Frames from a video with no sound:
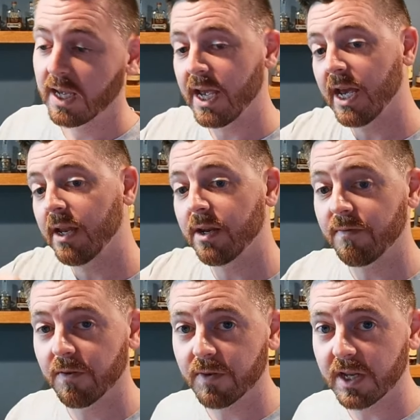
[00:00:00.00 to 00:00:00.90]
And
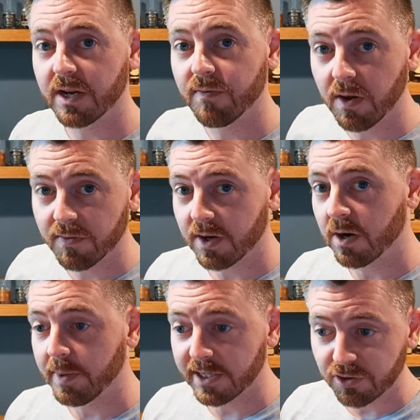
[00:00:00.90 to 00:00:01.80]
feel free to get involved in
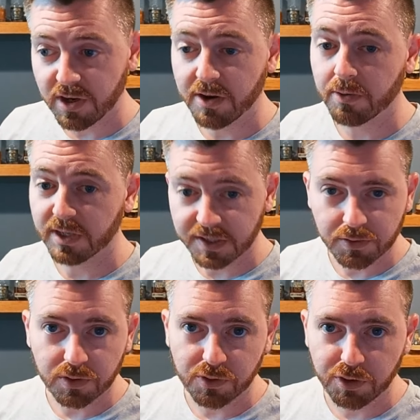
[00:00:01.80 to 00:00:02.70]
our Patreon or
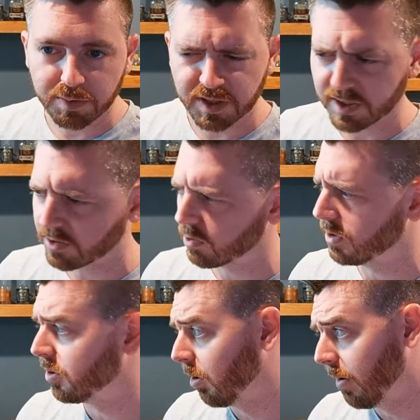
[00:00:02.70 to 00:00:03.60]
Discord groups. The
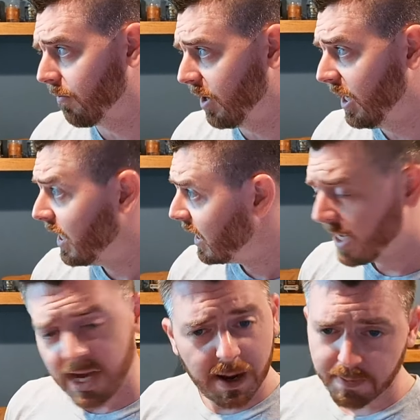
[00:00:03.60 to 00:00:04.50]
Discord totally free.
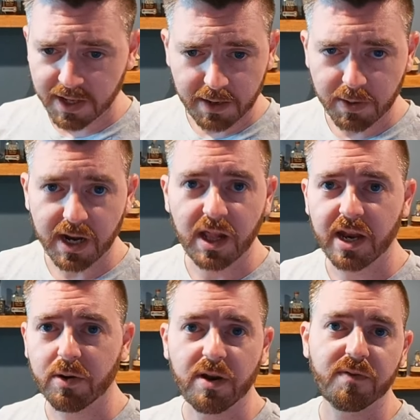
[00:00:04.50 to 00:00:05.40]
Hop in there. We got a
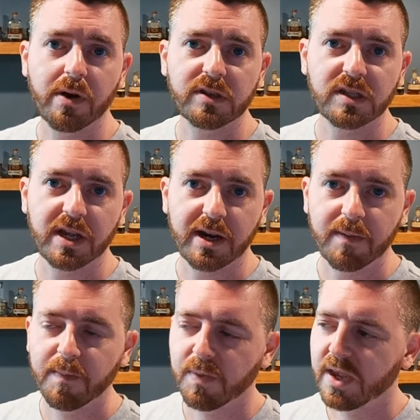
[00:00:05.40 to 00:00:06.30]
lot of great folks in there